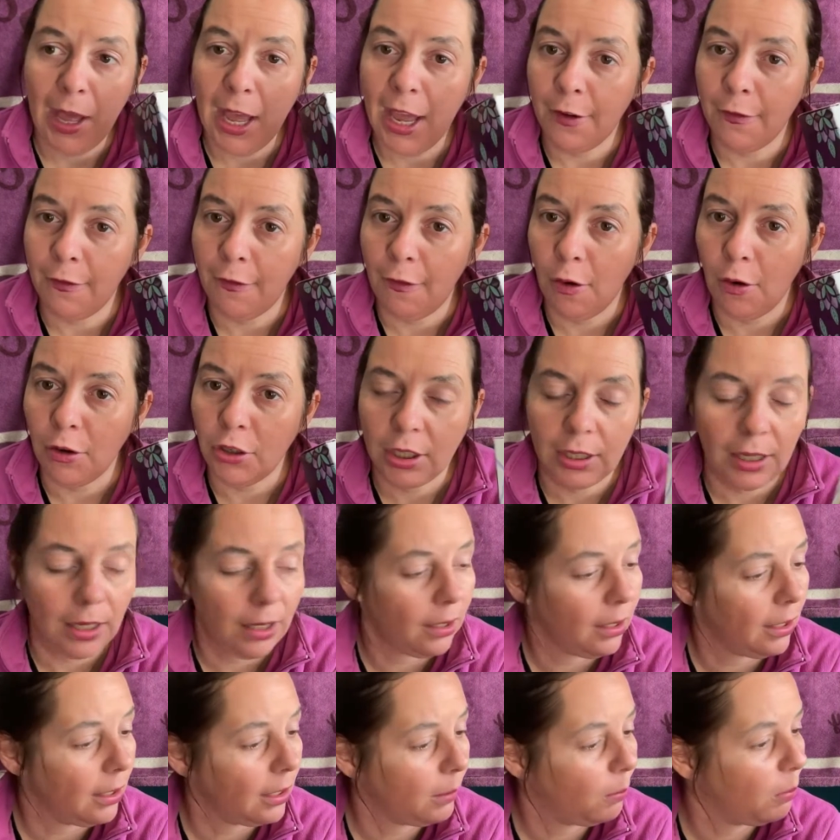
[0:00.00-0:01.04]
Unfortunately,
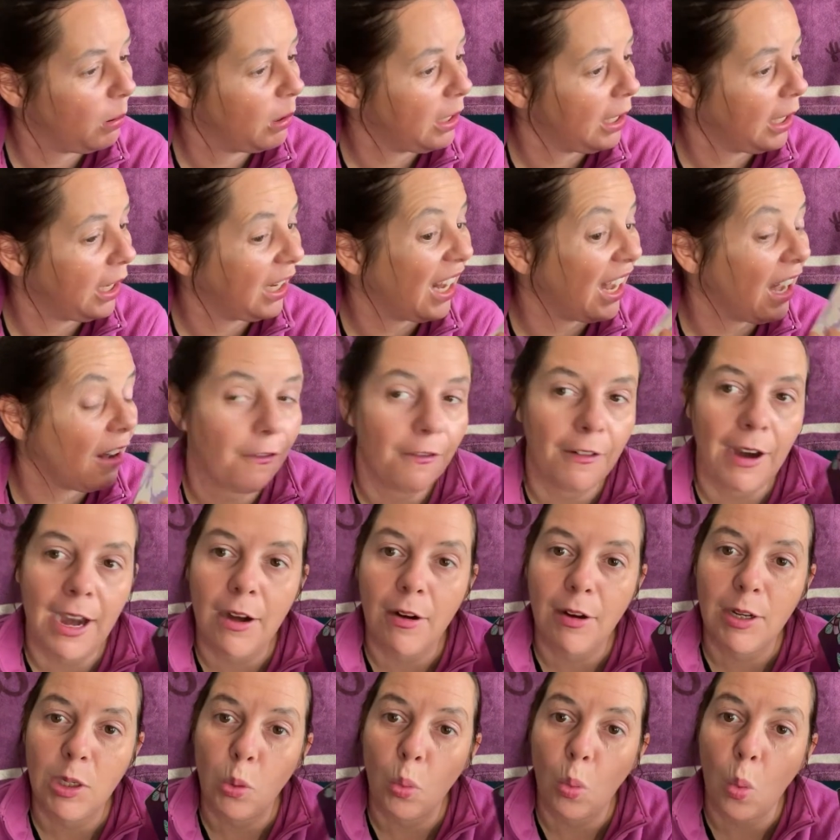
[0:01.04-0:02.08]
this particular
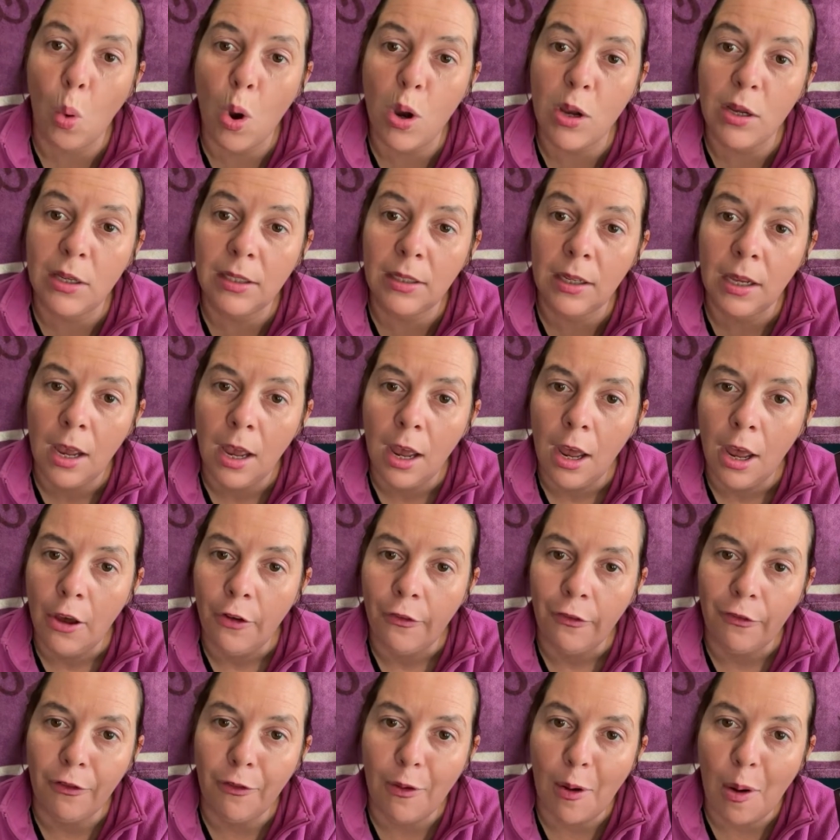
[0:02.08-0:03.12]
fragrance was
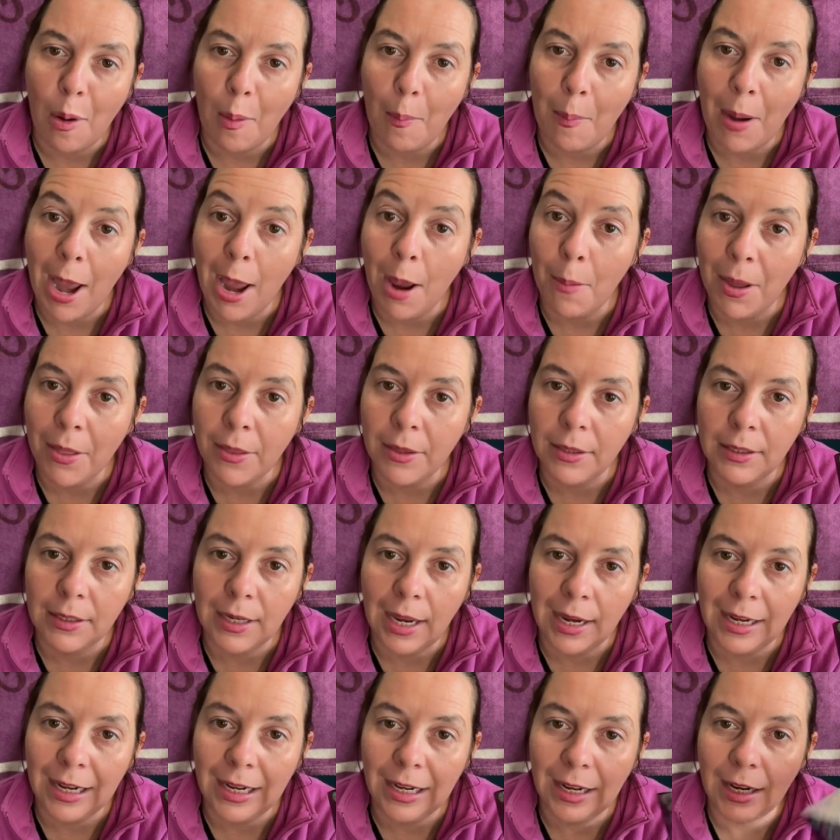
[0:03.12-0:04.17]
from our Mother's
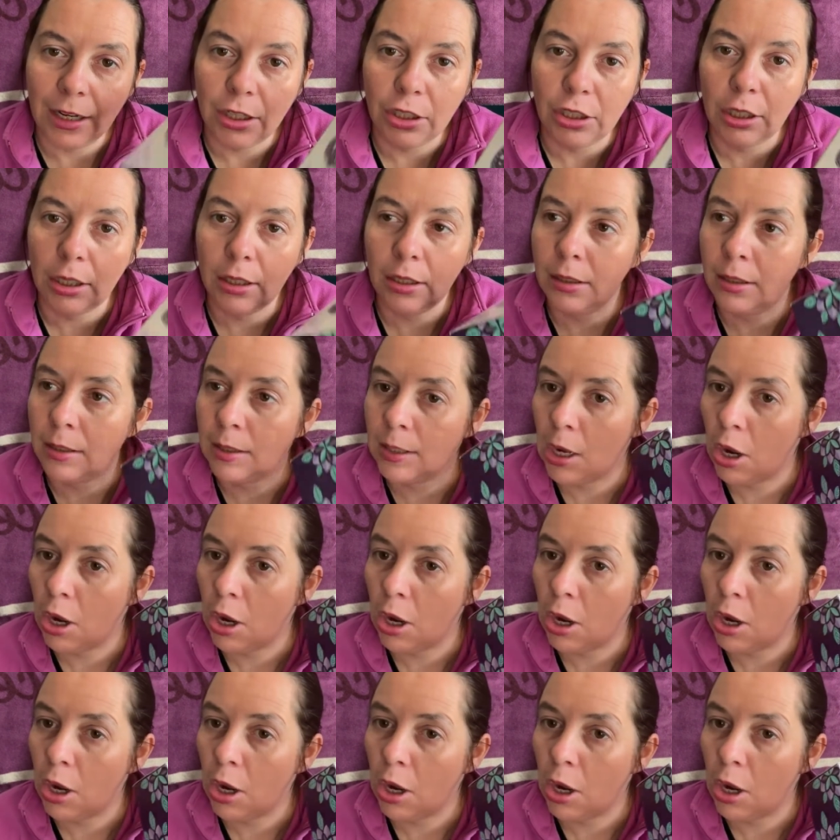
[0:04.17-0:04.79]
Day collection, so